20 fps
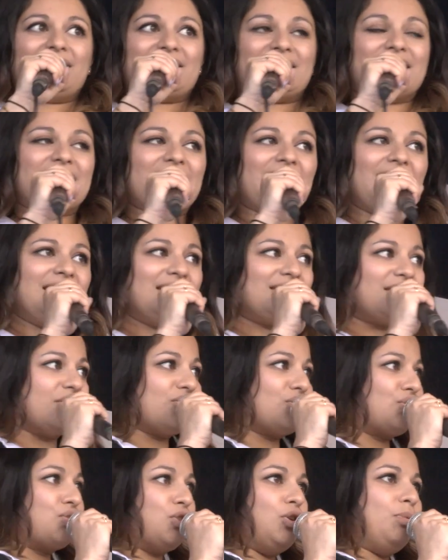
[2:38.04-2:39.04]
Today's
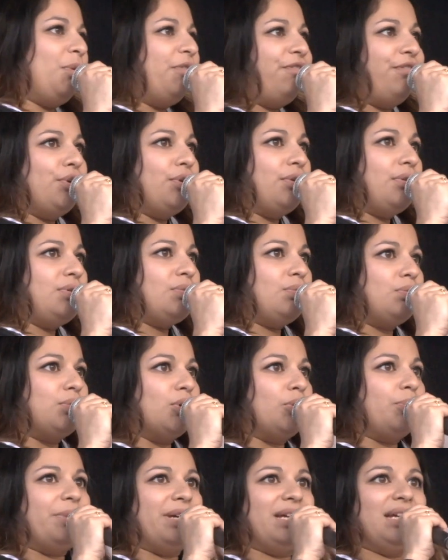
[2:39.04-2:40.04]
superfood
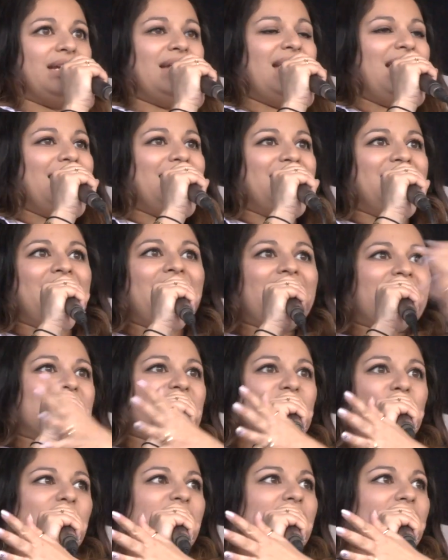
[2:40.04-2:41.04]
will be
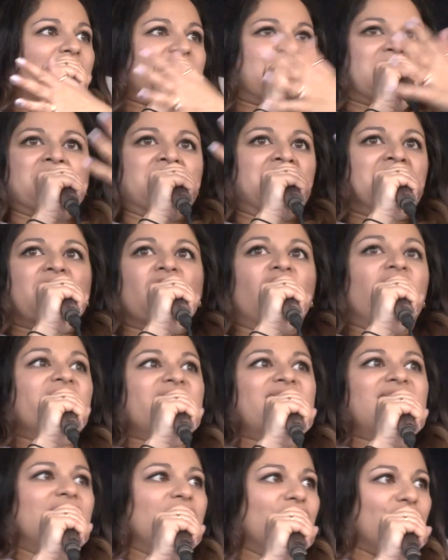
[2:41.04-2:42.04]
next week's
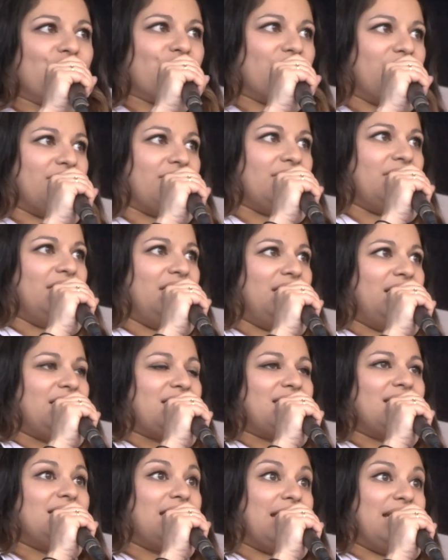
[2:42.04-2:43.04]
carcinogen.
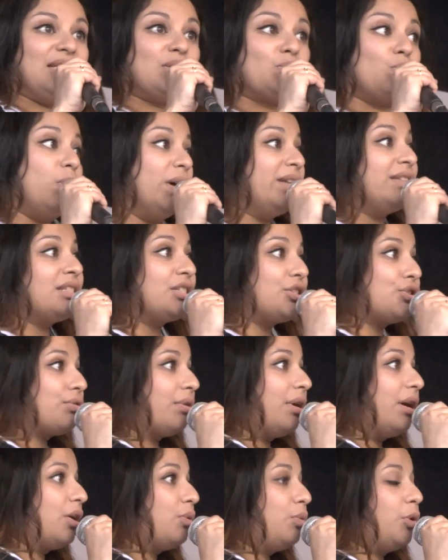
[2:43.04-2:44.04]
Today's wonder
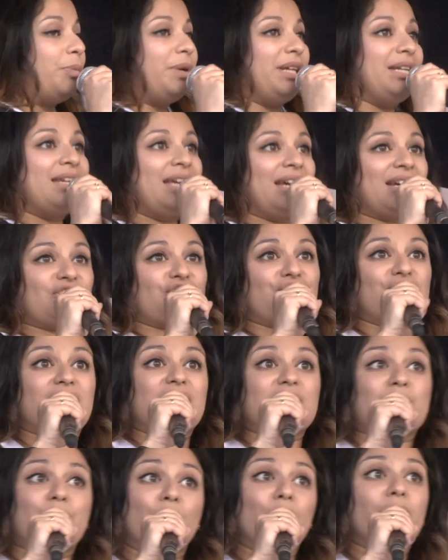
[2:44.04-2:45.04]
drug will be next
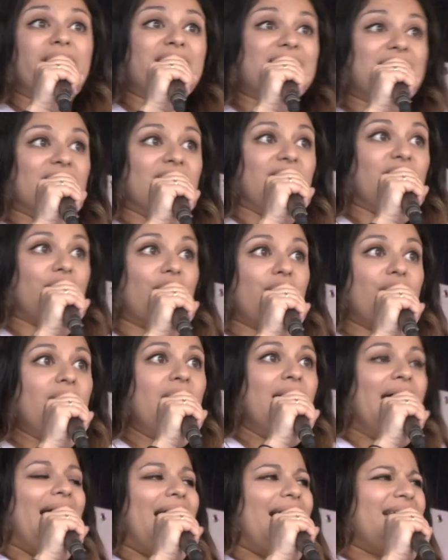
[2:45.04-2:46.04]
year's poison, you know?
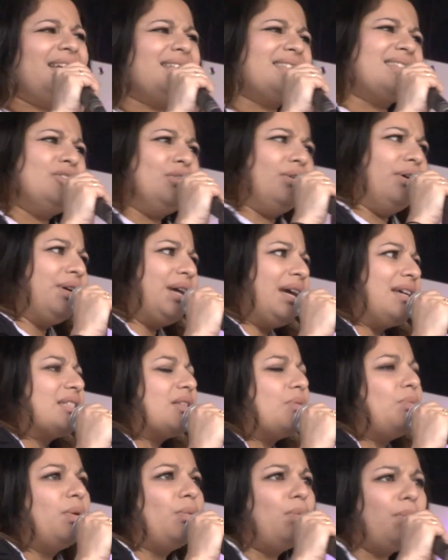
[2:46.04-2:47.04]
And it's not okay,
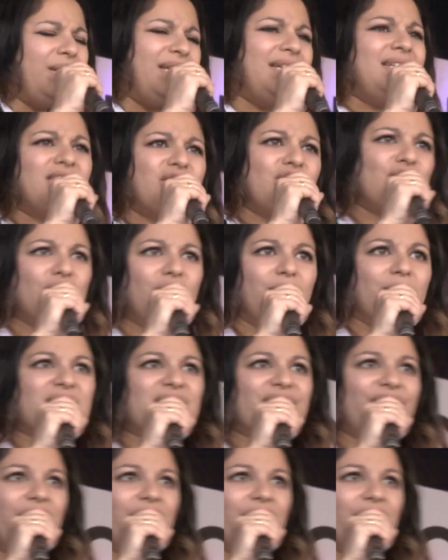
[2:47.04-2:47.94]
so what we need to do is